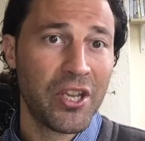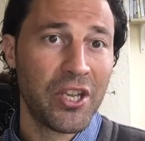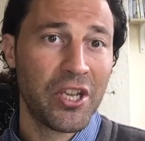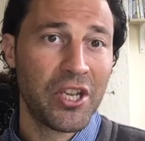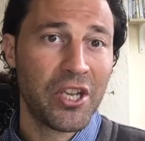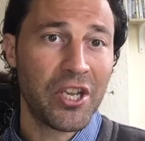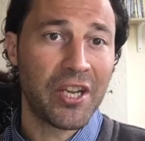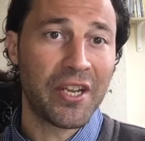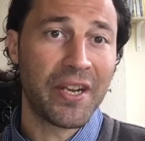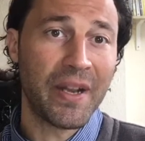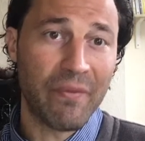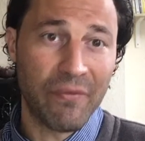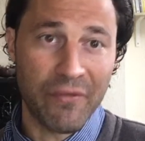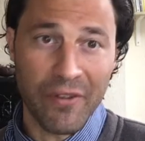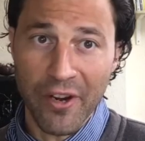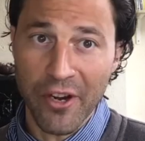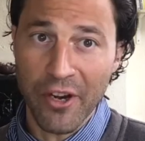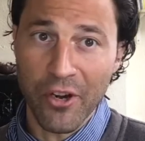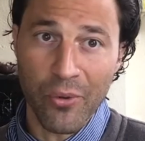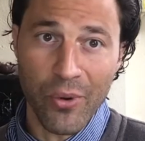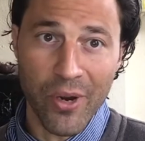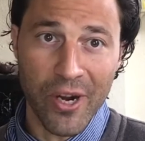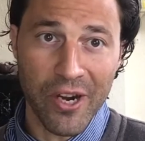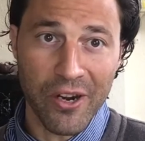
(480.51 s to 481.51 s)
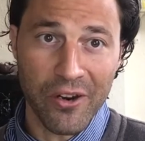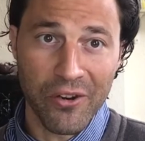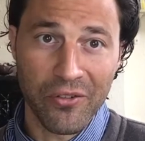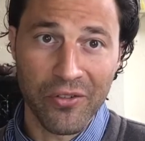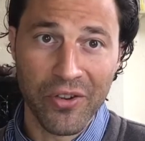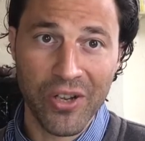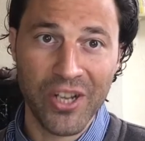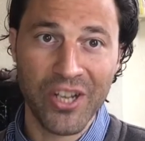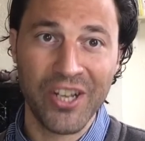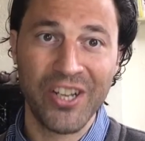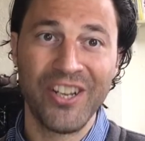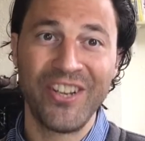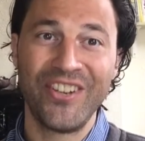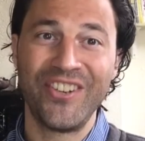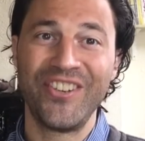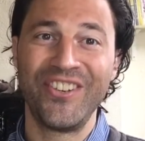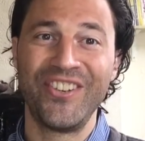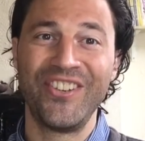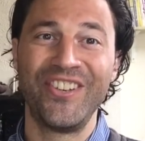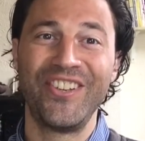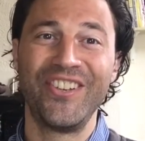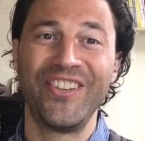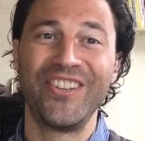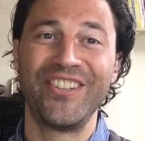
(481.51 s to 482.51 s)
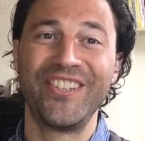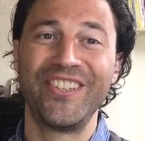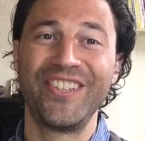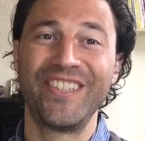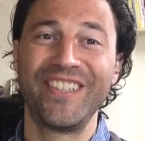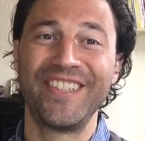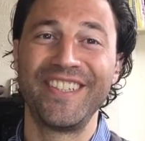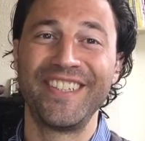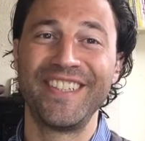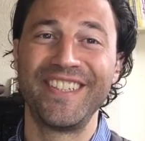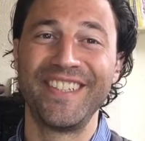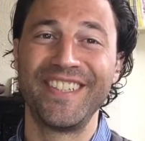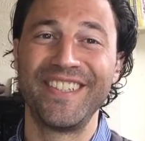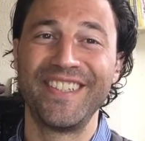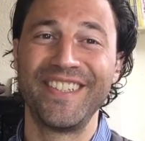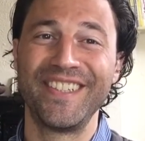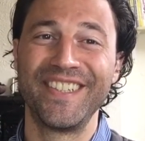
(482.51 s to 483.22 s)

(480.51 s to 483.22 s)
And I'm very aware of